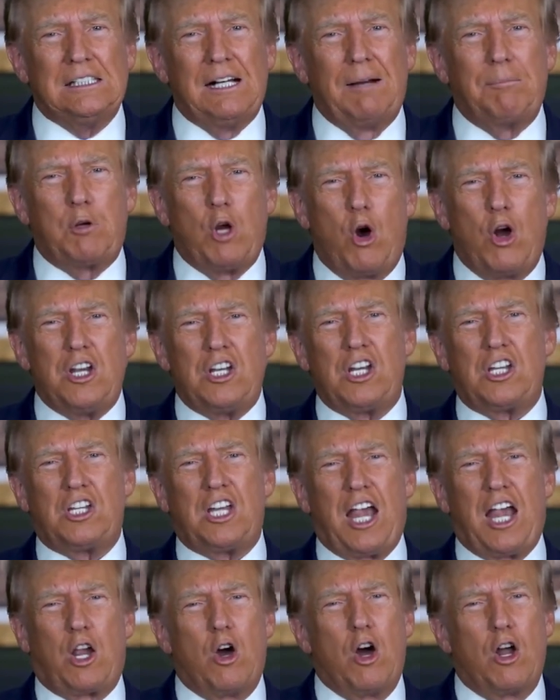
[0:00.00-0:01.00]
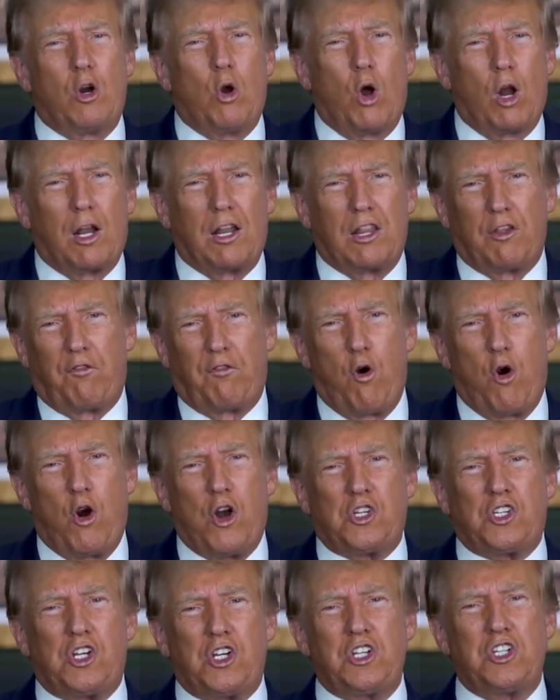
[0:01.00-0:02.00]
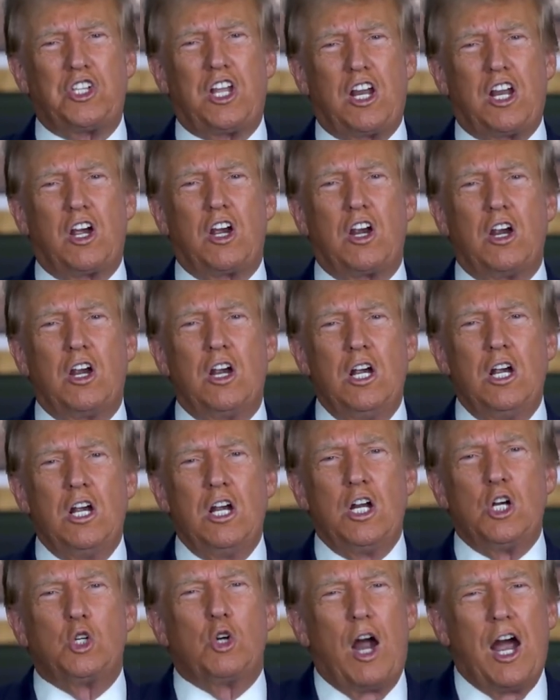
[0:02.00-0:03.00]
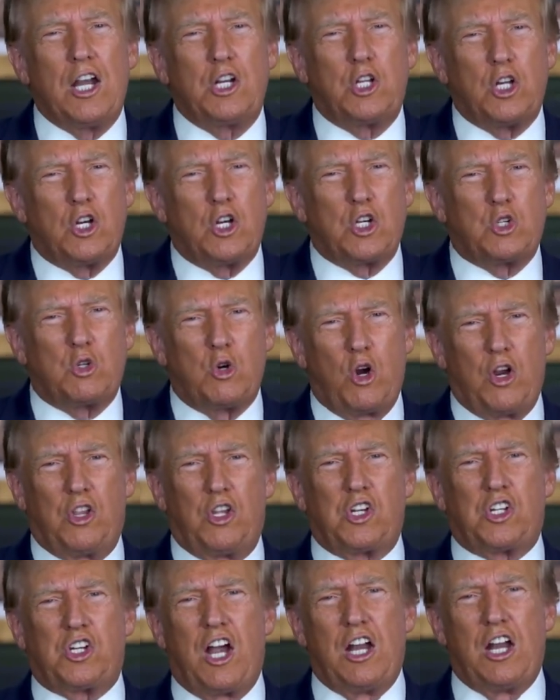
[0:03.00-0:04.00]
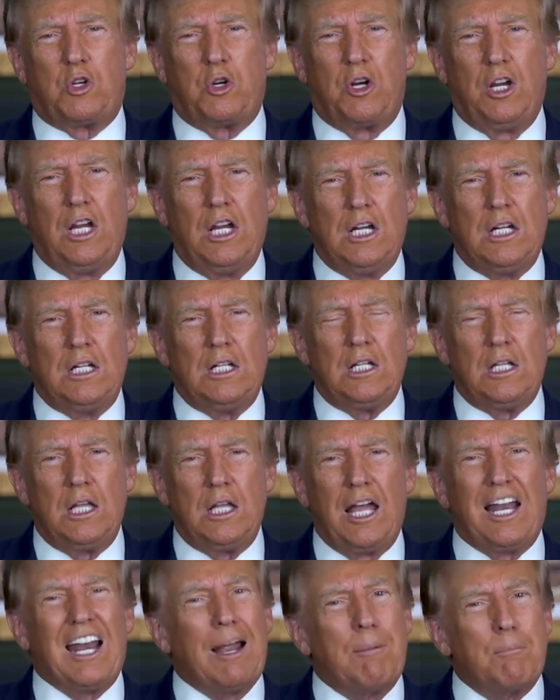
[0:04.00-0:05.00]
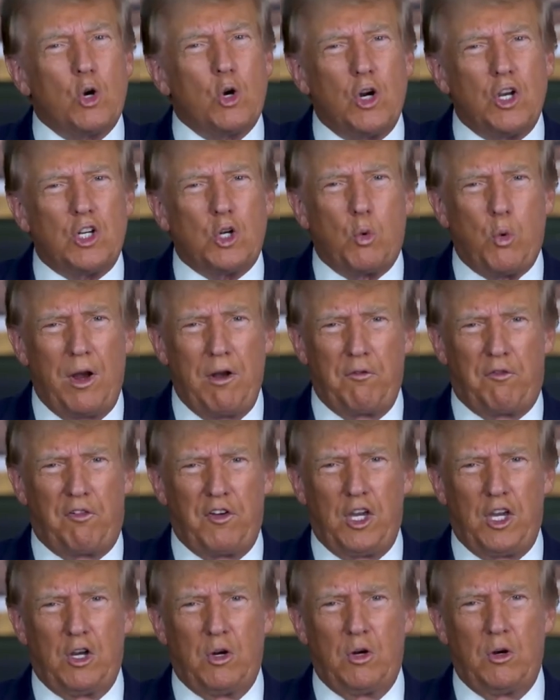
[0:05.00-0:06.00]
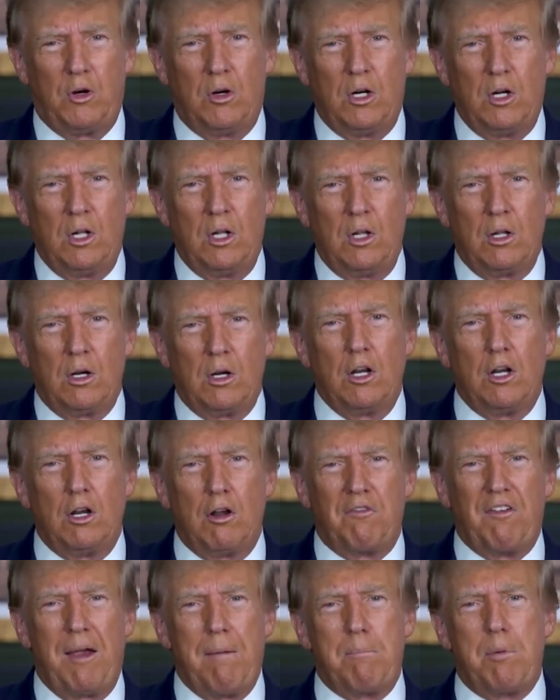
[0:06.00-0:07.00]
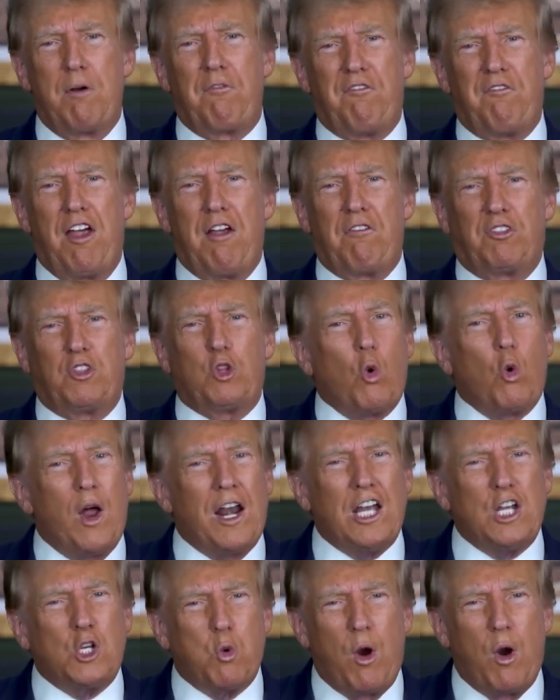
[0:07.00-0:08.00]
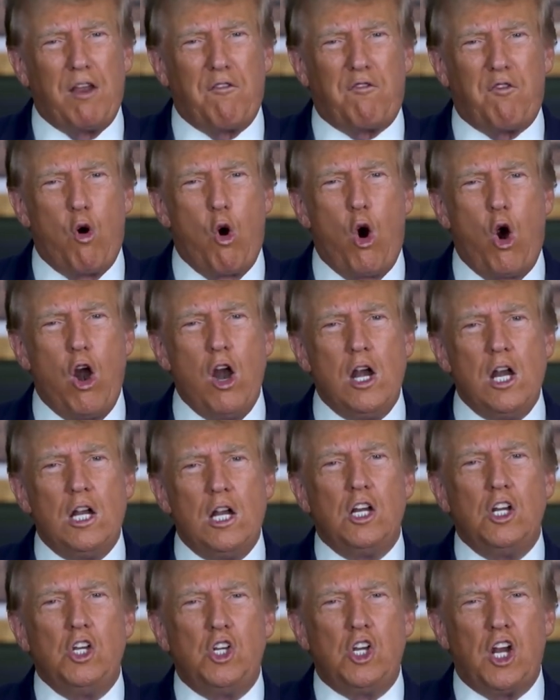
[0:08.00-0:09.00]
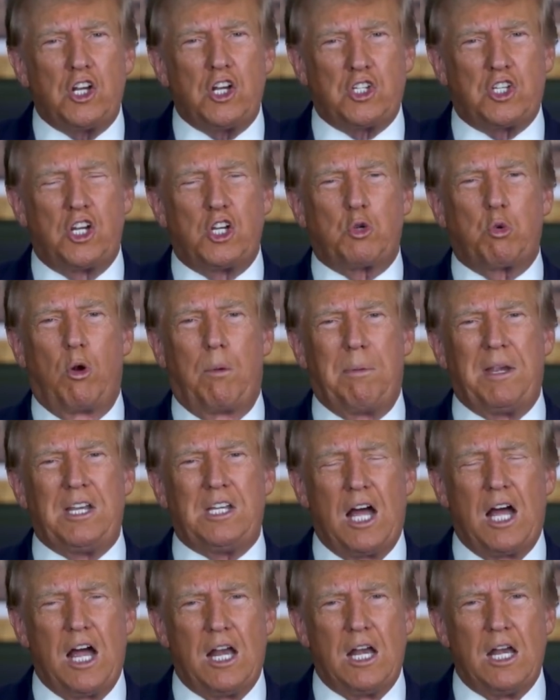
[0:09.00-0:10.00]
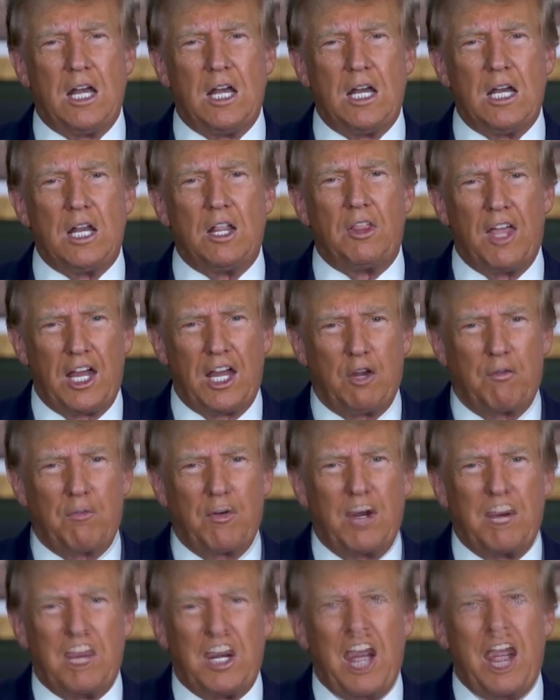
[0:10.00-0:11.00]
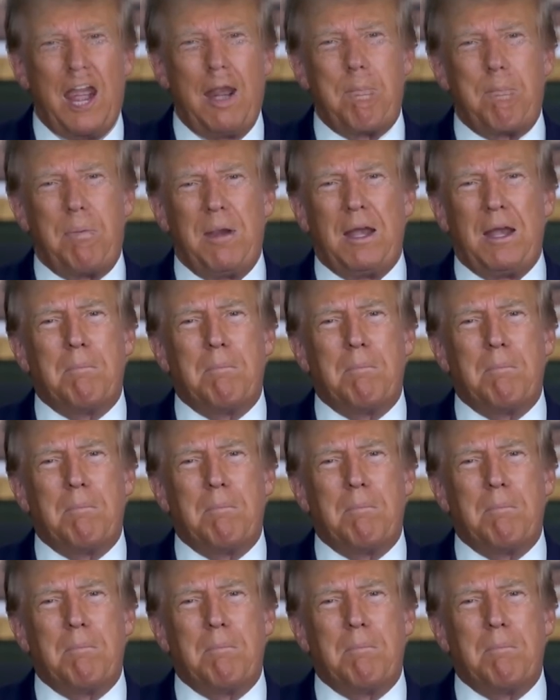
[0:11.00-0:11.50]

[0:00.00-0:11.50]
I'm going to take on all of the forces that are trying to destroy this country and I'm going to win for you. On November 5th, 2024, justice will be done. Thank you very much.